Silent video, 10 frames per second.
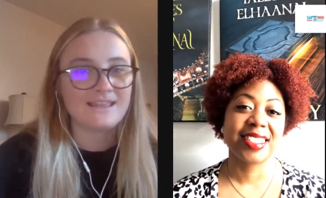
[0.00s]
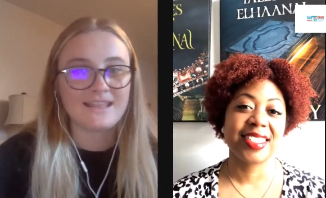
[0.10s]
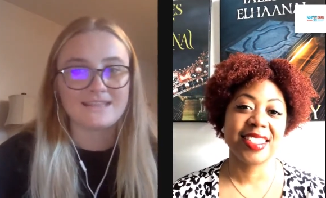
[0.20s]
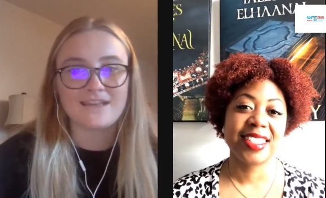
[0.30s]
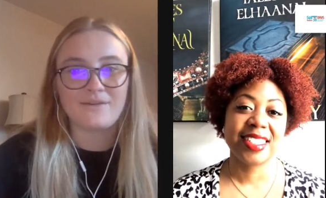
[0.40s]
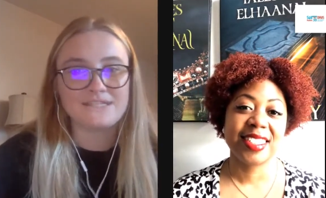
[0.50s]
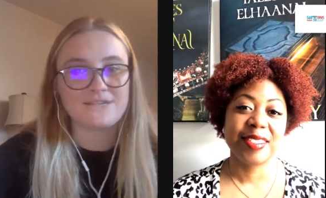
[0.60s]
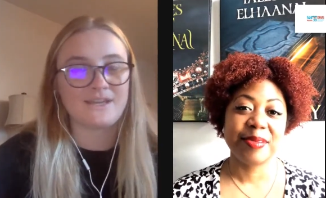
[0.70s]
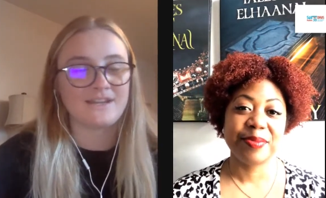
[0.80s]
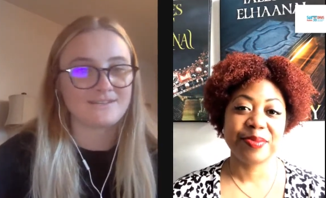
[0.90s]
Speaker 1: That's how we do
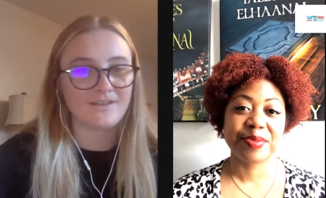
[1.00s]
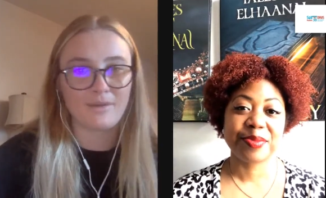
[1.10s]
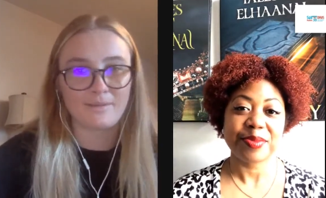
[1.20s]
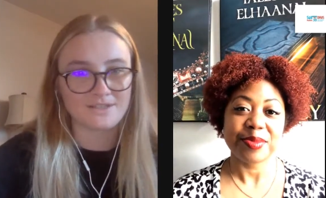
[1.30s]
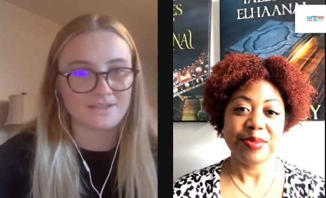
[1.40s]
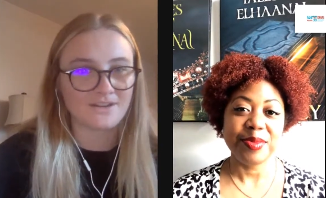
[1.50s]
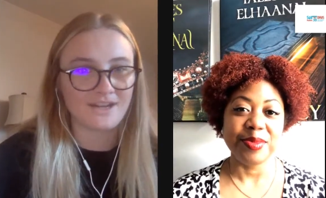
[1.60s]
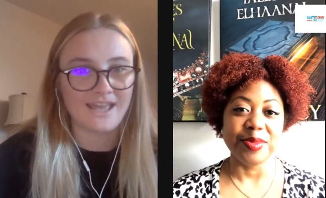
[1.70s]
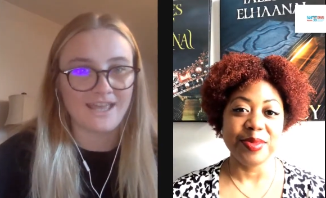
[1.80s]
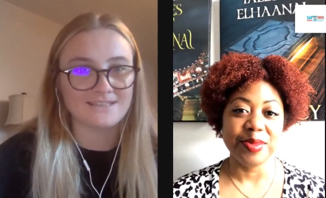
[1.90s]
it here at Self Publish -N- thirty
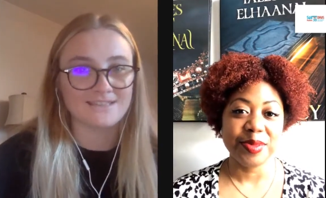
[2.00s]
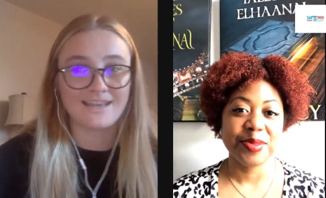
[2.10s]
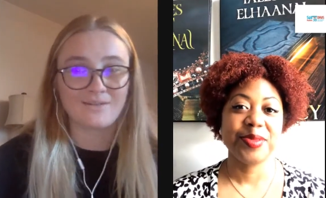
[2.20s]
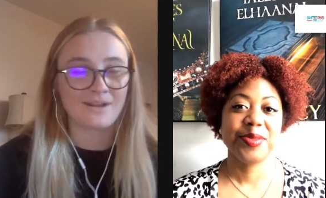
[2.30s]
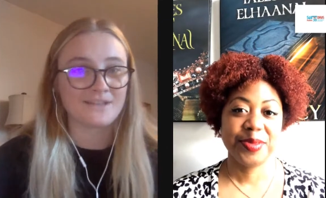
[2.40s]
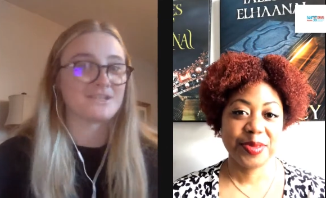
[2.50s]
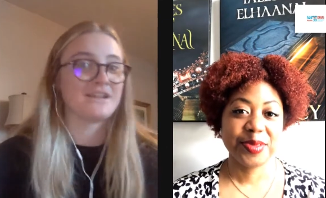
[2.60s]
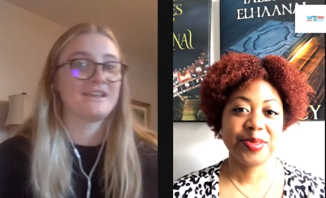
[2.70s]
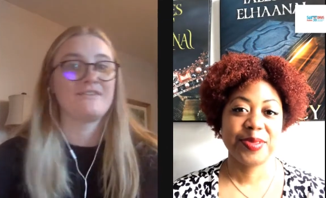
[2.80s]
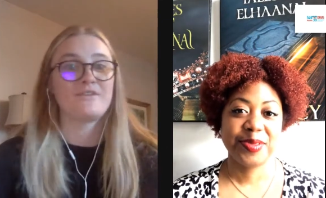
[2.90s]
days. Like, we're not just going
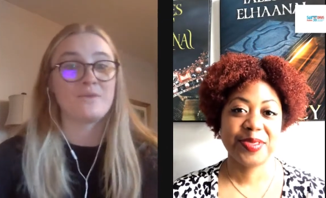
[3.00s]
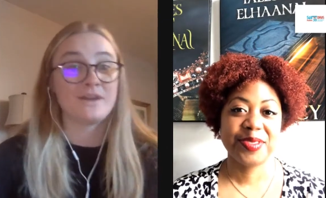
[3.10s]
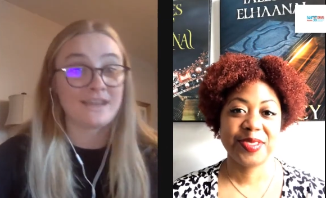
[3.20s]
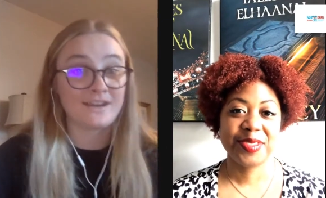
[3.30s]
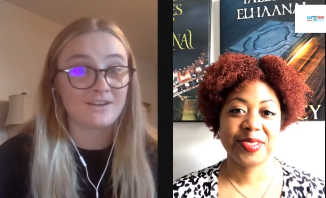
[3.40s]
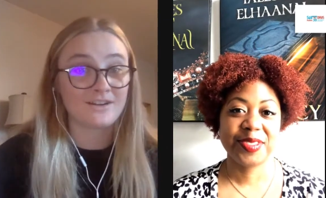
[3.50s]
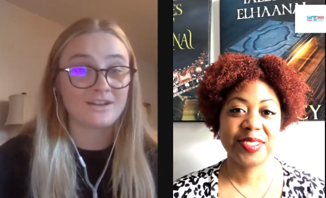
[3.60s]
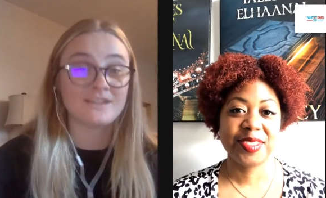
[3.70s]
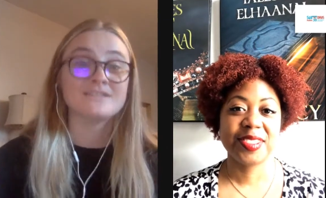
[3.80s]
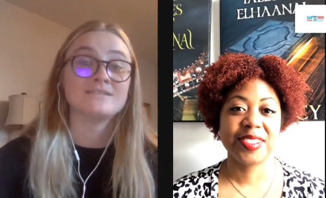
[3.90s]
to give you one editor
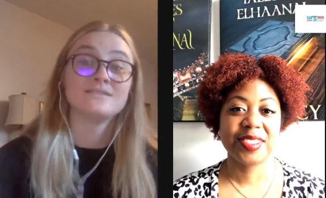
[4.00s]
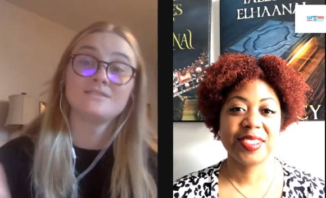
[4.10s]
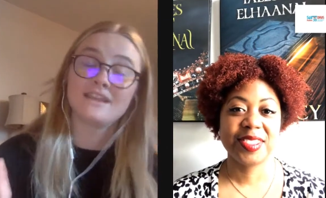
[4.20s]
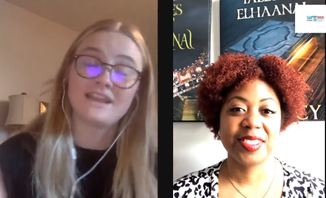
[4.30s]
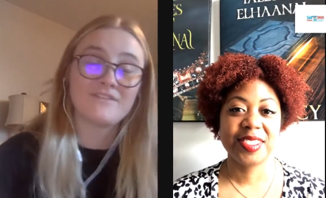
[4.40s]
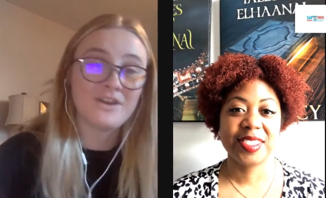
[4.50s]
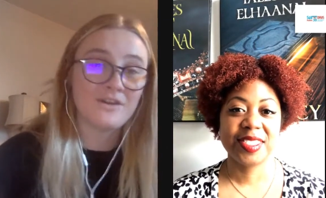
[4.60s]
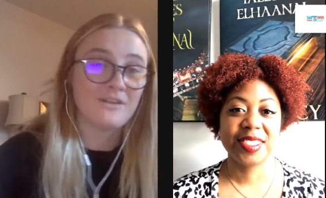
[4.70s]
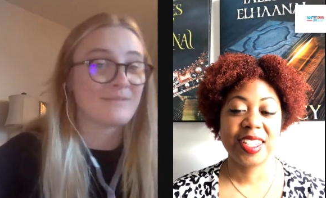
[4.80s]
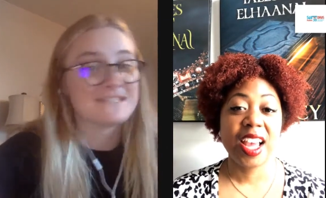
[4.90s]
because you never know.
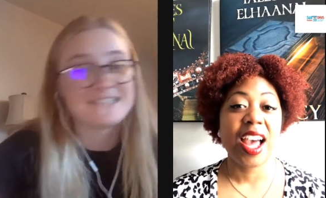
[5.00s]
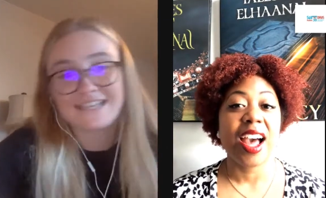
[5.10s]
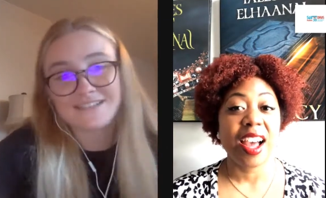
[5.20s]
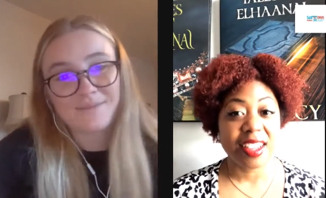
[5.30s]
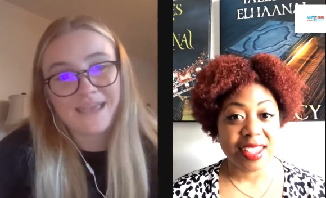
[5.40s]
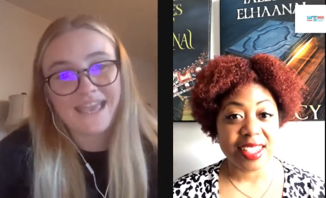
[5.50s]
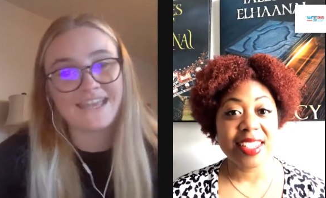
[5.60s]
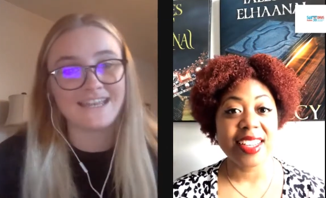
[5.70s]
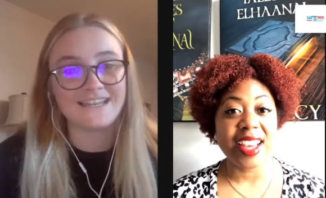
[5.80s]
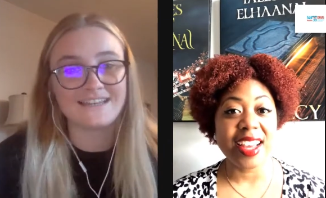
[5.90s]
Like, mistakes are
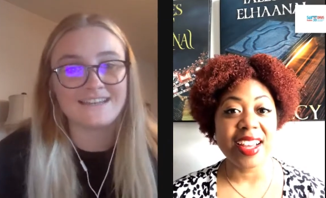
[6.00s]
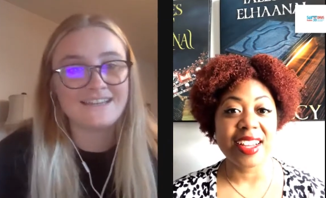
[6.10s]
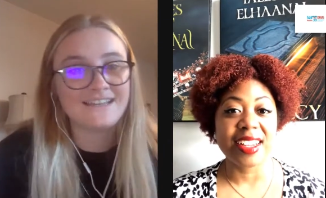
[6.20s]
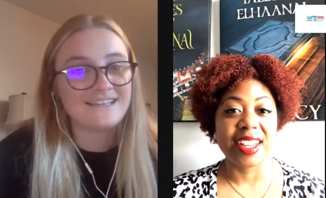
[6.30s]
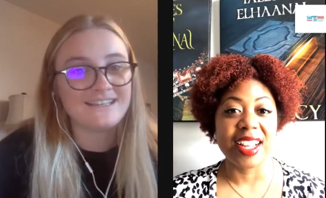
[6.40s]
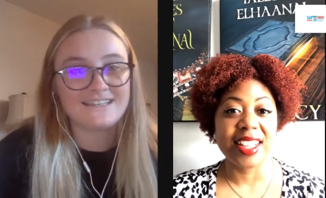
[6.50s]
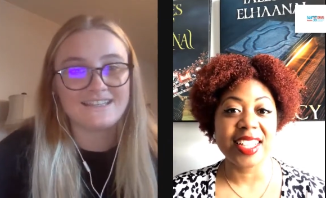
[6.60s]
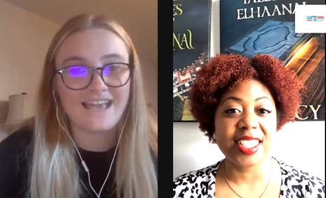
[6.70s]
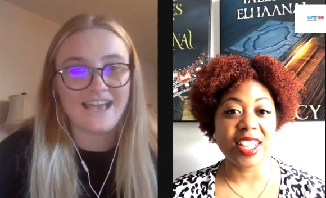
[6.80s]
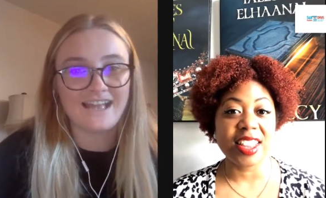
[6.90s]
Speaker 2: made. And yeah, and
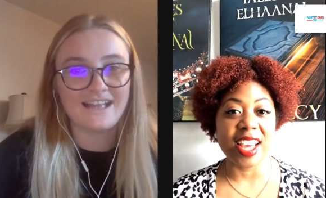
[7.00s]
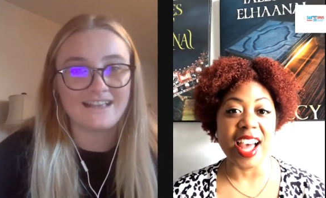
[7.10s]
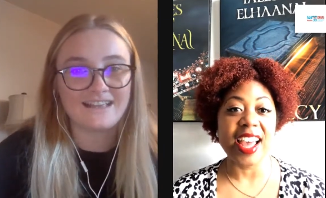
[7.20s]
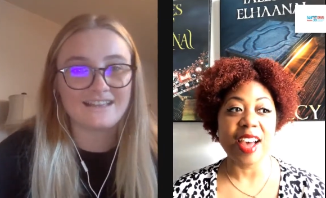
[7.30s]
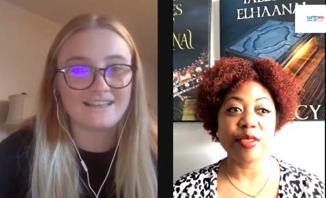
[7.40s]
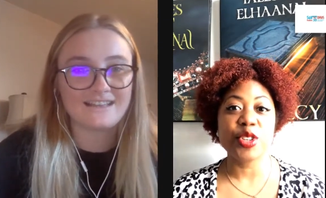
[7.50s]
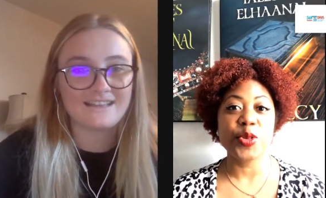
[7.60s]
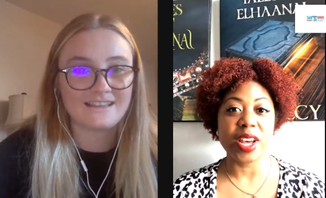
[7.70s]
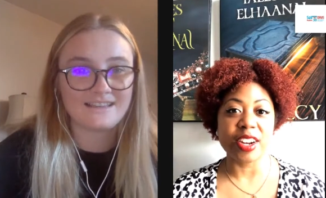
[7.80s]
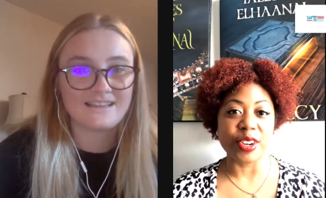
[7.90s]
that's yeah. I have
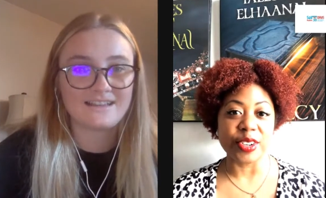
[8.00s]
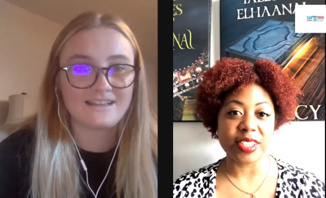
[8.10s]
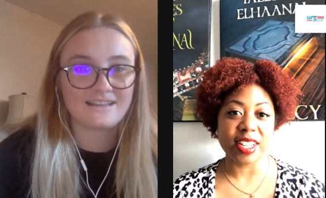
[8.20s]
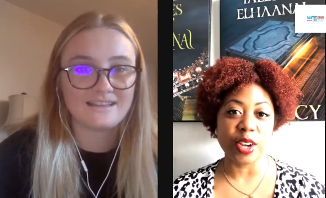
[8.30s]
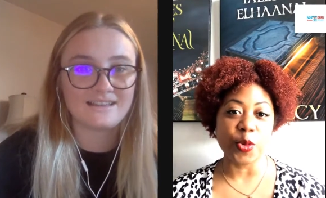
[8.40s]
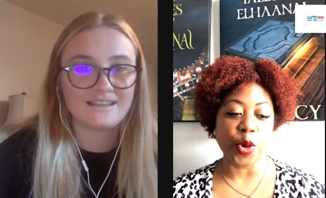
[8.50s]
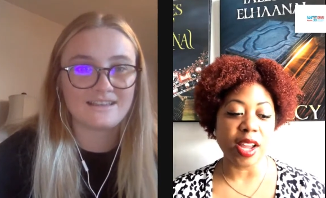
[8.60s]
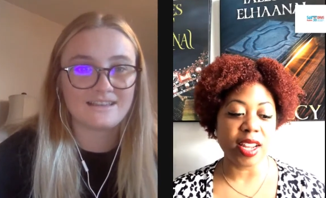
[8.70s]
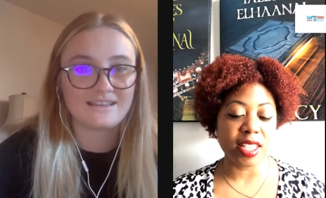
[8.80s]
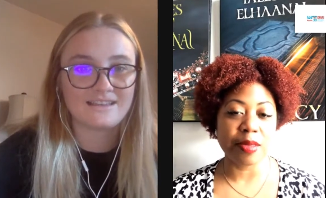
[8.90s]
two editors. Like,
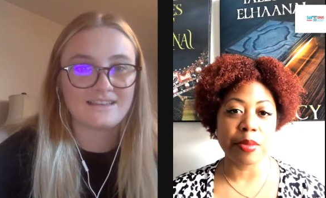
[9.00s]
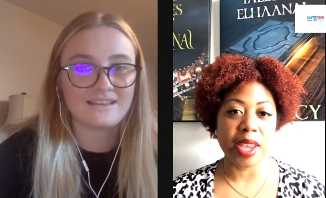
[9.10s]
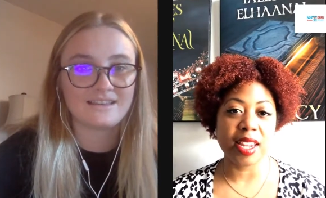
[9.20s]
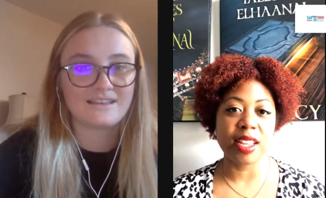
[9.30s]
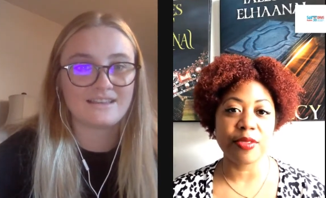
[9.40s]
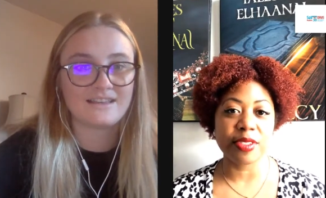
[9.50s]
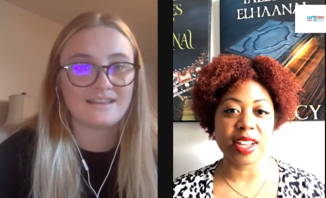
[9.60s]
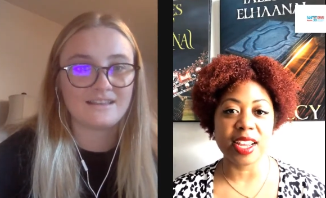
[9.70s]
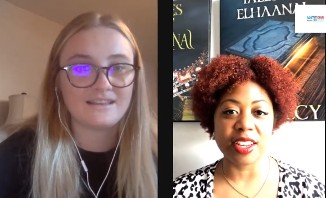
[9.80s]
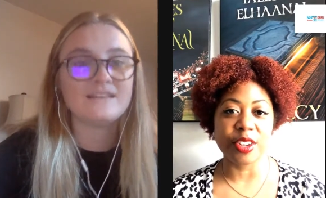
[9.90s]
one is mainly for,
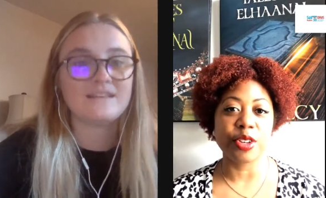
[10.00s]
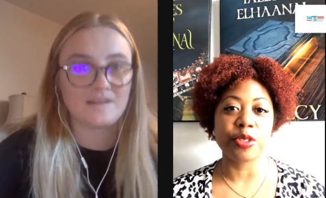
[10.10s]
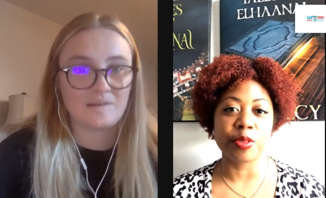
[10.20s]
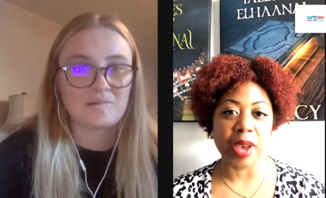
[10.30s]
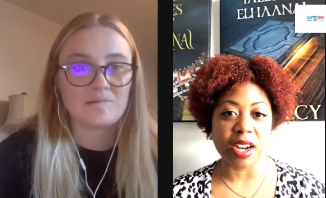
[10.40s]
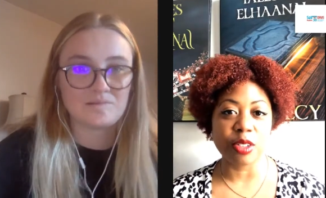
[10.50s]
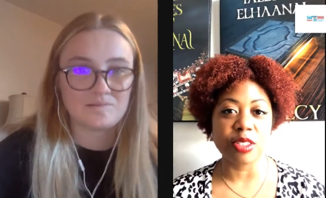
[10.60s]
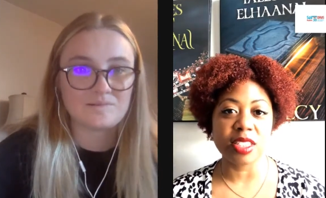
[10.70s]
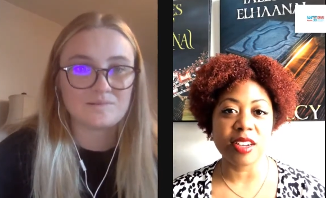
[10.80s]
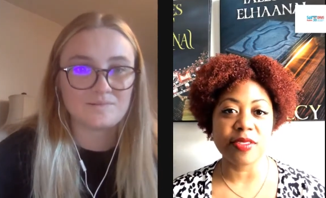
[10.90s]
like, you know, grammatical
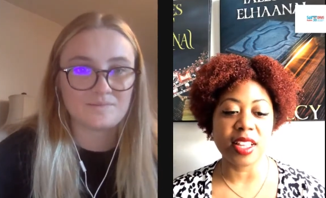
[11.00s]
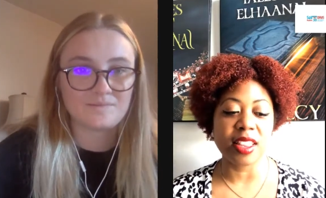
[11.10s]
stuff. And